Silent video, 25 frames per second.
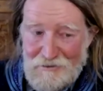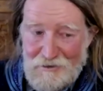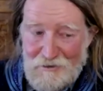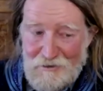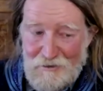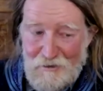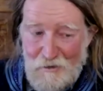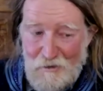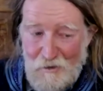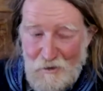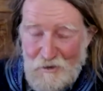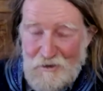
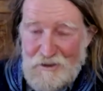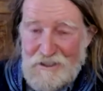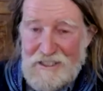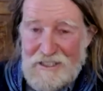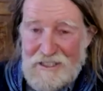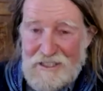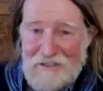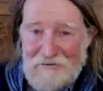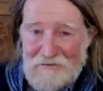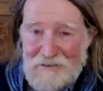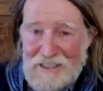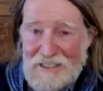
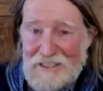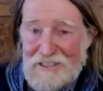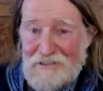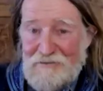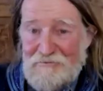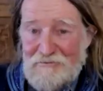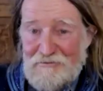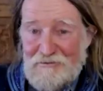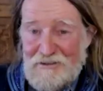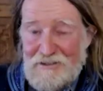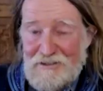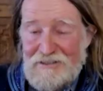ordinary
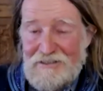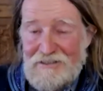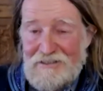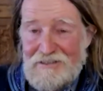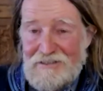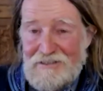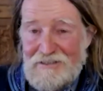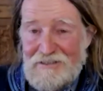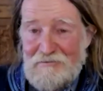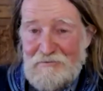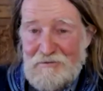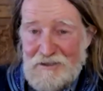life
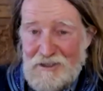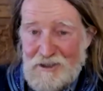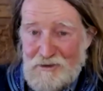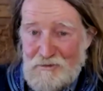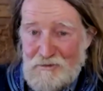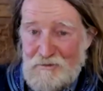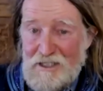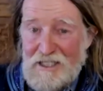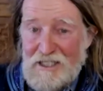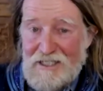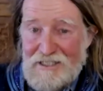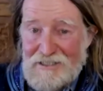when this
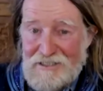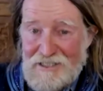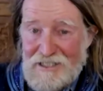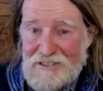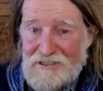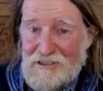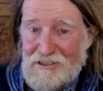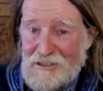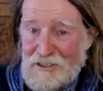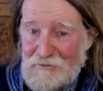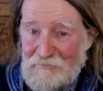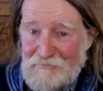
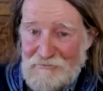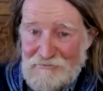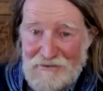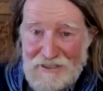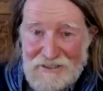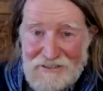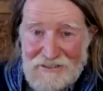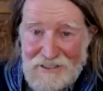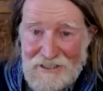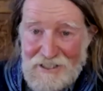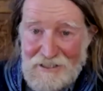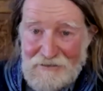realization comes
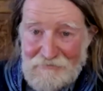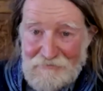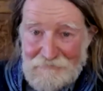flooding in.